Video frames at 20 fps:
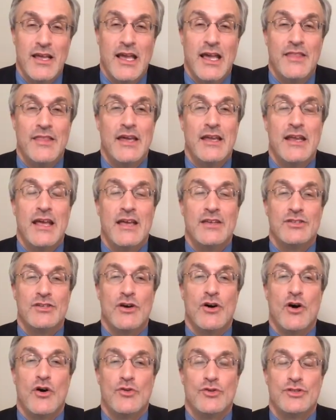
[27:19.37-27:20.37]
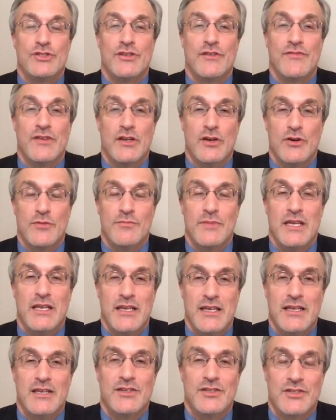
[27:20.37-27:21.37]
and then has a host of
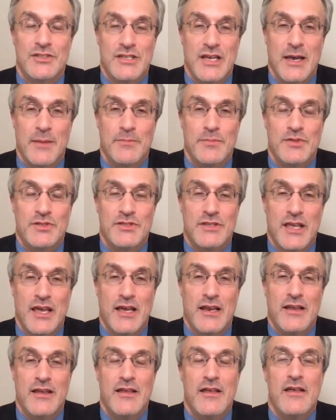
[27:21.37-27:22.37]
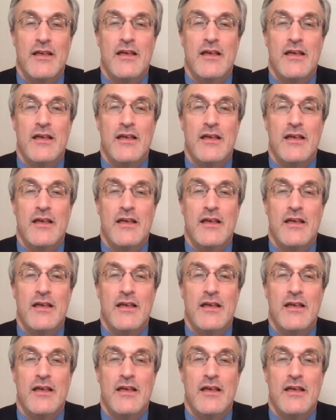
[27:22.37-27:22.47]
intermediate steps that